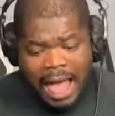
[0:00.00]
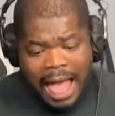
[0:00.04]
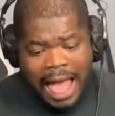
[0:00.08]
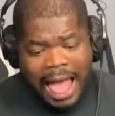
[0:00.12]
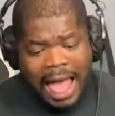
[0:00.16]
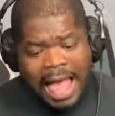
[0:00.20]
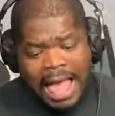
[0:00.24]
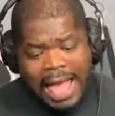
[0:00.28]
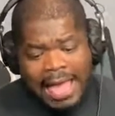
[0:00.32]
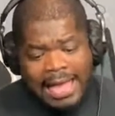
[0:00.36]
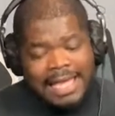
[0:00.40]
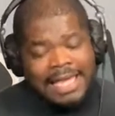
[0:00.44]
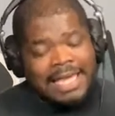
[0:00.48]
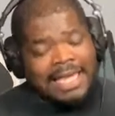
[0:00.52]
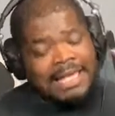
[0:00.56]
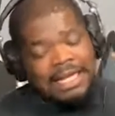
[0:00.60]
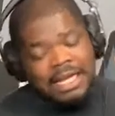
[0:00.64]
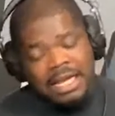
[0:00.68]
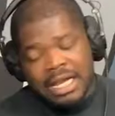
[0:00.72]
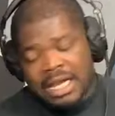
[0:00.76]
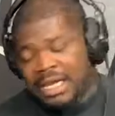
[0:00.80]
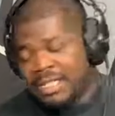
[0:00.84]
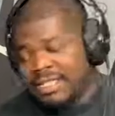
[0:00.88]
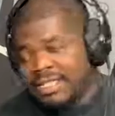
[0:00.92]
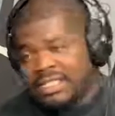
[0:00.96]
I can
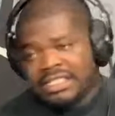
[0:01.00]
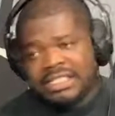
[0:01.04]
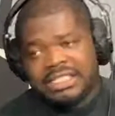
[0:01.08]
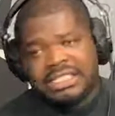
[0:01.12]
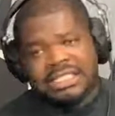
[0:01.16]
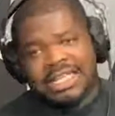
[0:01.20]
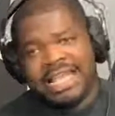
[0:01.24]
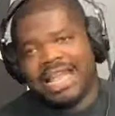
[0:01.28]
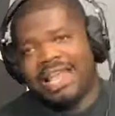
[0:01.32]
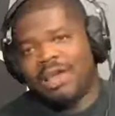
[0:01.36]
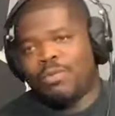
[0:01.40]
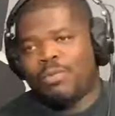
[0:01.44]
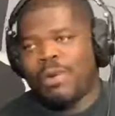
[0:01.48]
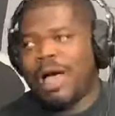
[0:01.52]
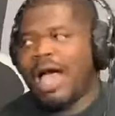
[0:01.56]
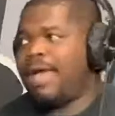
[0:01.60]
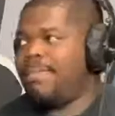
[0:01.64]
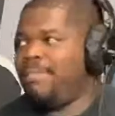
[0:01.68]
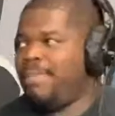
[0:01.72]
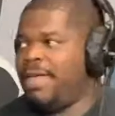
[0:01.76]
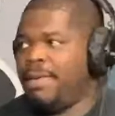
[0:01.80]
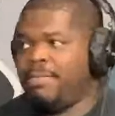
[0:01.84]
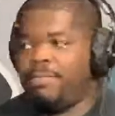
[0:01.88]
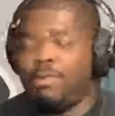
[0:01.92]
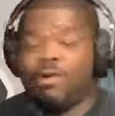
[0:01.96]
understand why
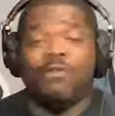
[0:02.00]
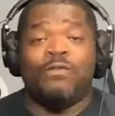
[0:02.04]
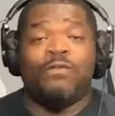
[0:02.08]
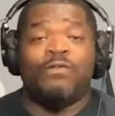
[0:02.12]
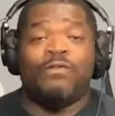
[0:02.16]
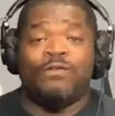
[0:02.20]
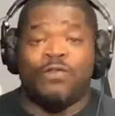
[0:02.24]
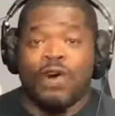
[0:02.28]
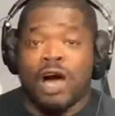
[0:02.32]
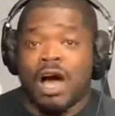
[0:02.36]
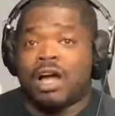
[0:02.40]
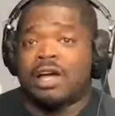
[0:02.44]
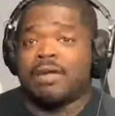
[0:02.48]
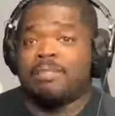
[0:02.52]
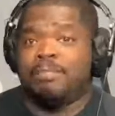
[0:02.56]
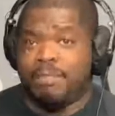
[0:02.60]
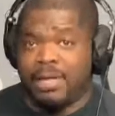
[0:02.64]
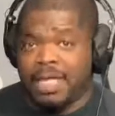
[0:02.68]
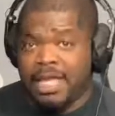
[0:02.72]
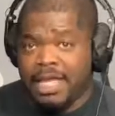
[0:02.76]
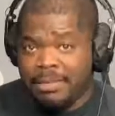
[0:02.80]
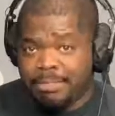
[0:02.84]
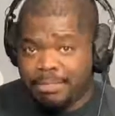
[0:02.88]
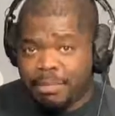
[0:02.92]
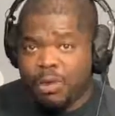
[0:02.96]
people fuck
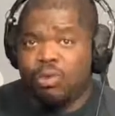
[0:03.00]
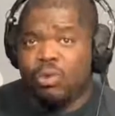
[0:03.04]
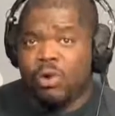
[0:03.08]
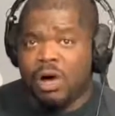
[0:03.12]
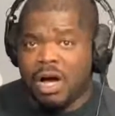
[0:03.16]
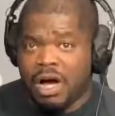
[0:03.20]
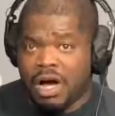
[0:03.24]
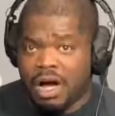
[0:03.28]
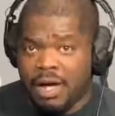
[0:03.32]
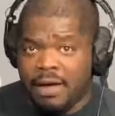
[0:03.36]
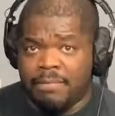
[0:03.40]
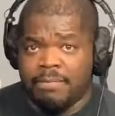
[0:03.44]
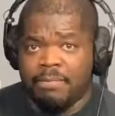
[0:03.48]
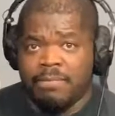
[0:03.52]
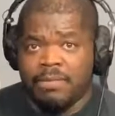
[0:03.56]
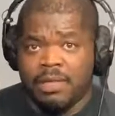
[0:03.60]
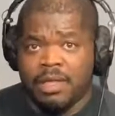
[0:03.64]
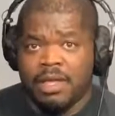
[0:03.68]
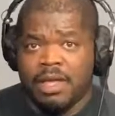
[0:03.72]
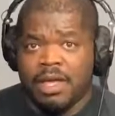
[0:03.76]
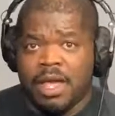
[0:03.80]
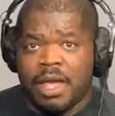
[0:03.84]
people up.